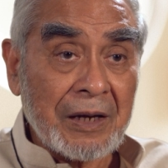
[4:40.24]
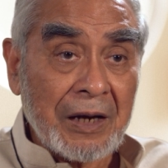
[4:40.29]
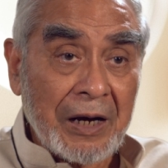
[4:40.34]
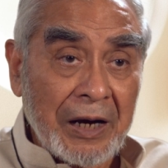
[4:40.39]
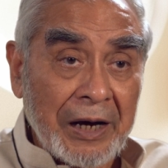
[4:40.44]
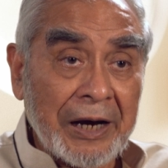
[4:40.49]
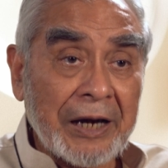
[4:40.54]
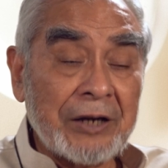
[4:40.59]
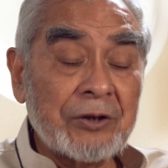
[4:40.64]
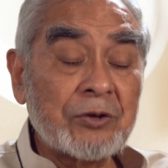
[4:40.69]

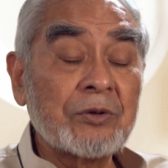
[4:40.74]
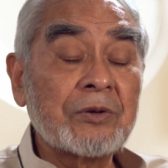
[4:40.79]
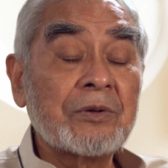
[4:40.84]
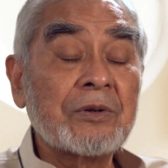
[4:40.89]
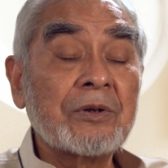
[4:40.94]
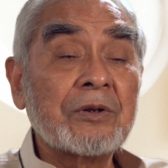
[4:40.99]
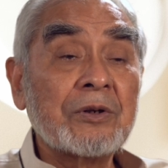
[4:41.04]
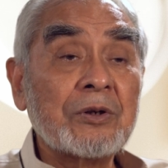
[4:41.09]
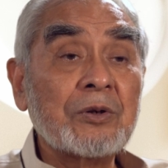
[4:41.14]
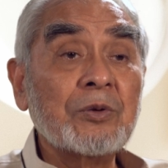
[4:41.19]
I should
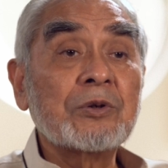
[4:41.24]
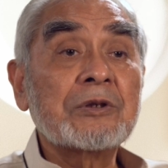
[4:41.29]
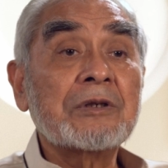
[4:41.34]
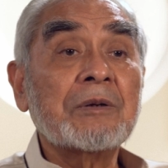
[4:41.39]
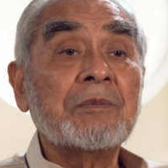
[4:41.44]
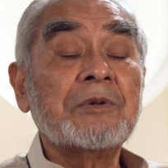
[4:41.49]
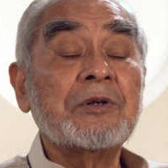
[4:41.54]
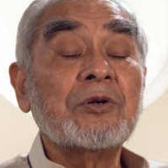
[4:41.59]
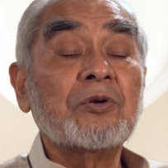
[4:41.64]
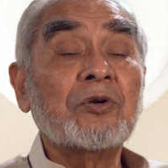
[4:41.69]
do
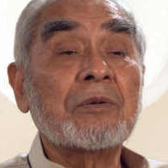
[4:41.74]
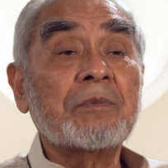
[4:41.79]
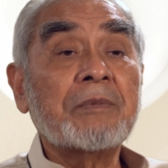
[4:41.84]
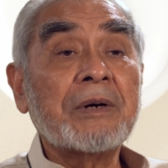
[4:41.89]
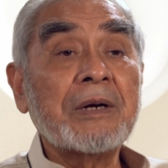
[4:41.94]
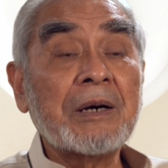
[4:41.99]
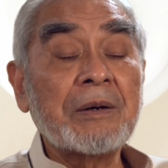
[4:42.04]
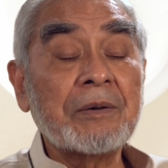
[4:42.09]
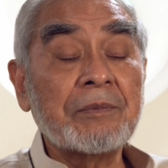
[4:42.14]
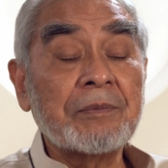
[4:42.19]
something on
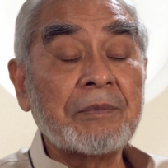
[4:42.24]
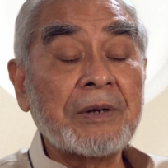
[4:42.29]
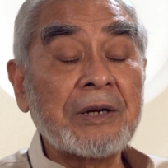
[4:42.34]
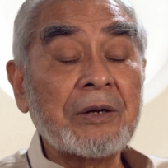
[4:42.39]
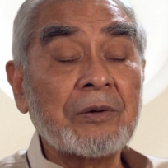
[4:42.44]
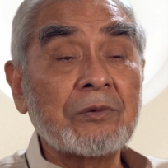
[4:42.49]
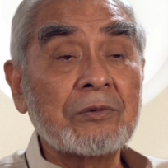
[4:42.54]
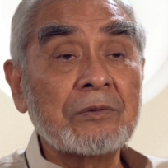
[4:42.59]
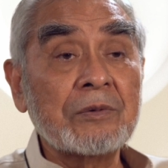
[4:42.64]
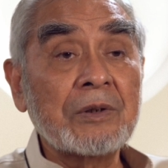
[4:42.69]
my
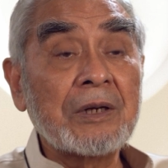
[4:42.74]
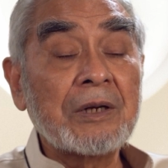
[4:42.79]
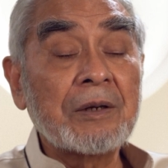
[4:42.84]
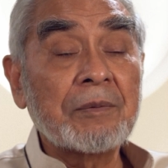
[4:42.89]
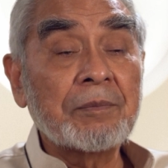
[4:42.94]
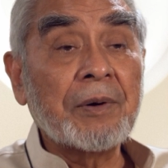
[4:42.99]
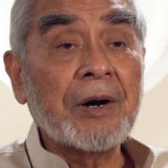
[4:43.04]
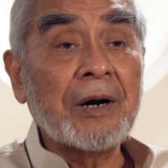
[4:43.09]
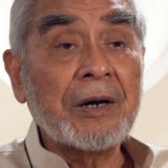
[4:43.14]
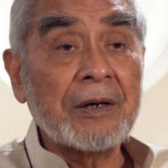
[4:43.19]
own
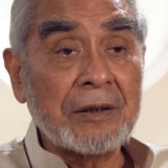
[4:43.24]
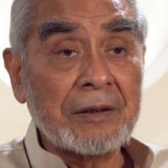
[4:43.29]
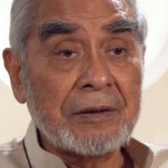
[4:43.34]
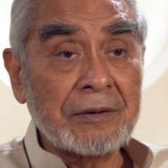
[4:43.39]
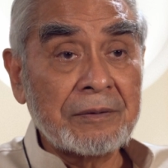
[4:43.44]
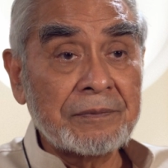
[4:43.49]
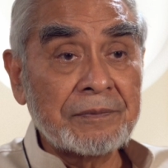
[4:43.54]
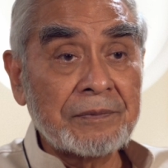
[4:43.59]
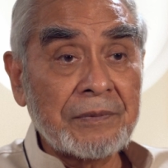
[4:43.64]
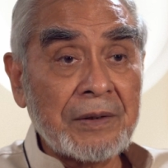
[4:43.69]
part.
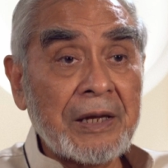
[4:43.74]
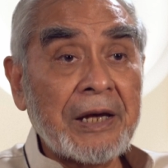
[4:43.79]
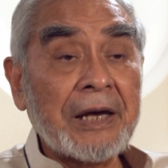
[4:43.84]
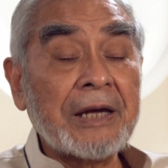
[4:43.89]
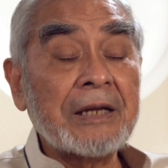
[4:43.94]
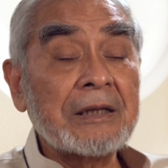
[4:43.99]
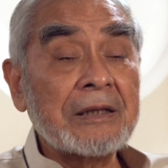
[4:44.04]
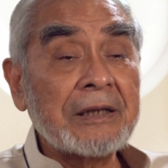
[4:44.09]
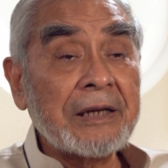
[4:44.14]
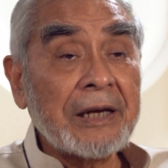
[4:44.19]

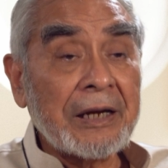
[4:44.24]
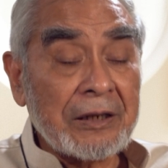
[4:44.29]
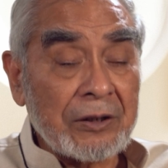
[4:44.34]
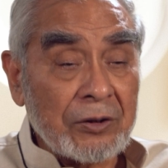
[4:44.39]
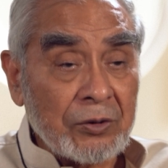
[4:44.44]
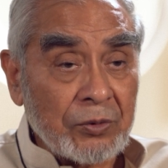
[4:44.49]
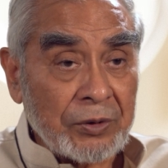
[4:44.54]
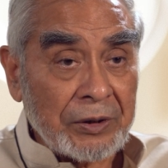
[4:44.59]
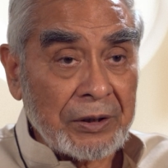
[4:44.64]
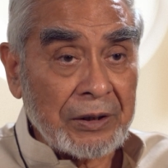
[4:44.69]
And that
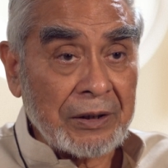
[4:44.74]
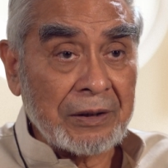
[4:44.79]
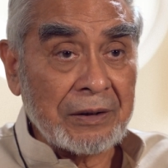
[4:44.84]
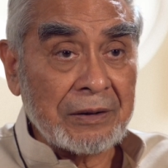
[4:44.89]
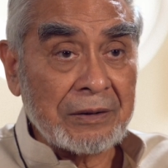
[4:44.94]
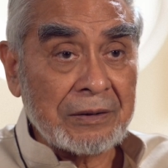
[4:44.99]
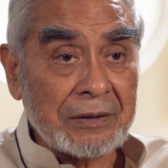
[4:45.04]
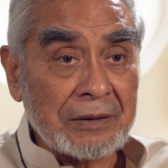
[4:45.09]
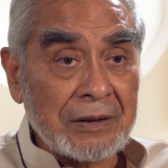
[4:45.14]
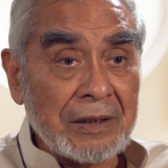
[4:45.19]
doing
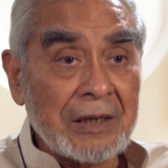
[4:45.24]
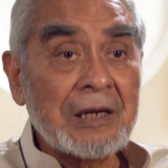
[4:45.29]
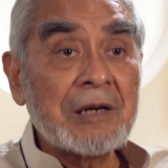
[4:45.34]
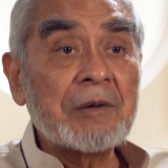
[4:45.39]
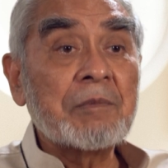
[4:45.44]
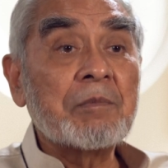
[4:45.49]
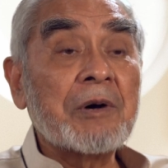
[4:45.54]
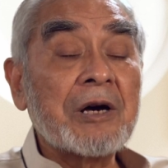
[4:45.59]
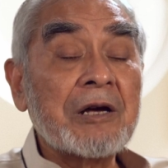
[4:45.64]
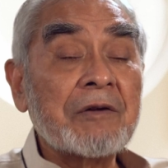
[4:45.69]
is
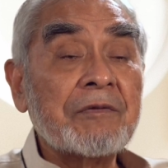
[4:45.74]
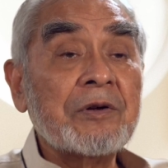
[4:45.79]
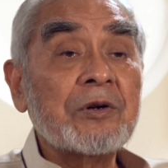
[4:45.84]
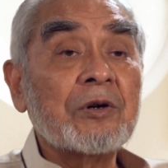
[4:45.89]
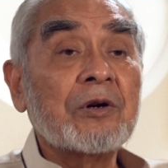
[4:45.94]
by way